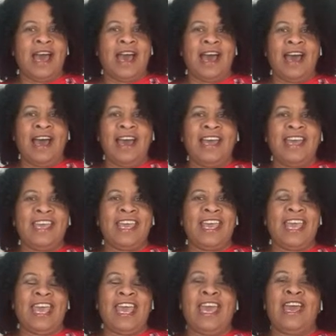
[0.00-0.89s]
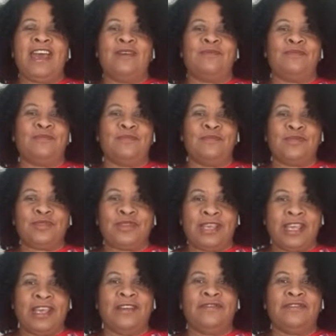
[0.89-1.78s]
I am
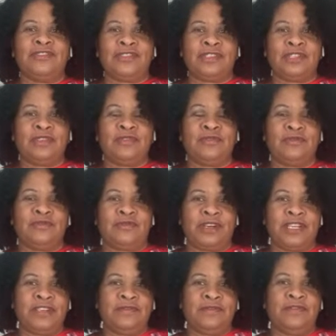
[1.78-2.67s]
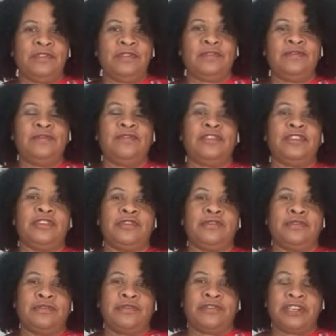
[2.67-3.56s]
ever so grateful for
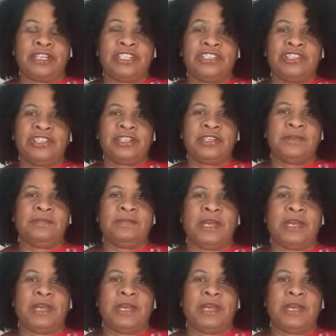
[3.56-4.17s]
your friendship.